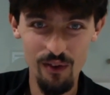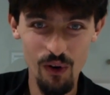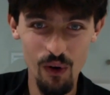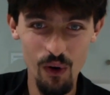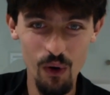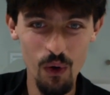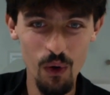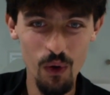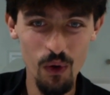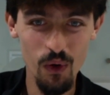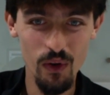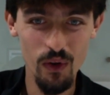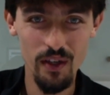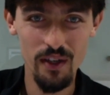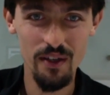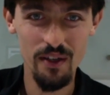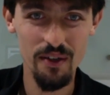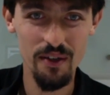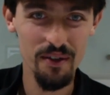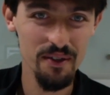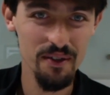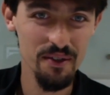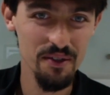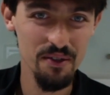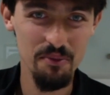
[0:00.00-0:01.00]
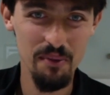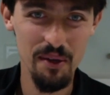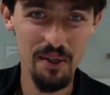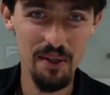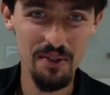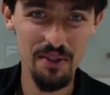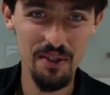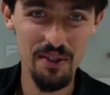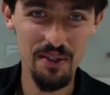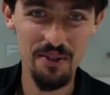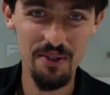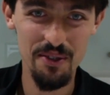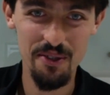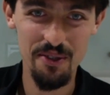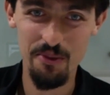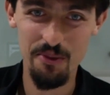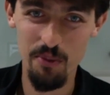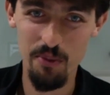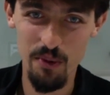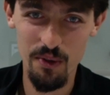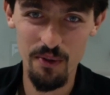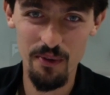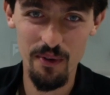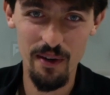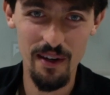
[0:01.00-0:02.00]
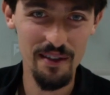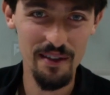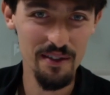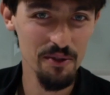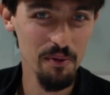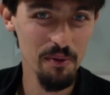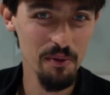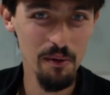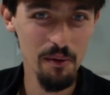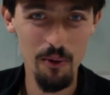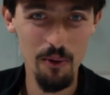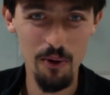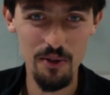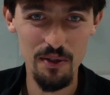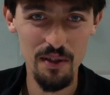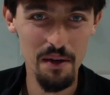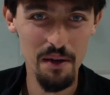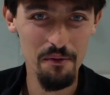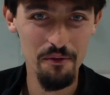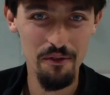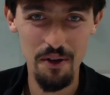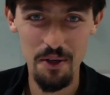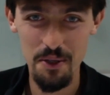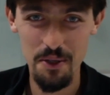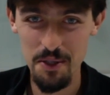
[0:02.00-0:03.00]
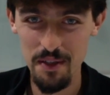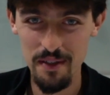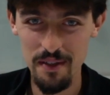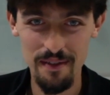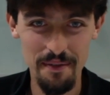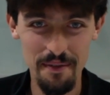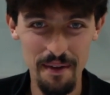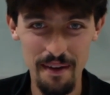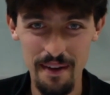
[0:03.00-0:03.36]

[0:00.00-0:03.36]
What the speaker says: a hole here because it makes it easier spooling, right? Spend more time fishing.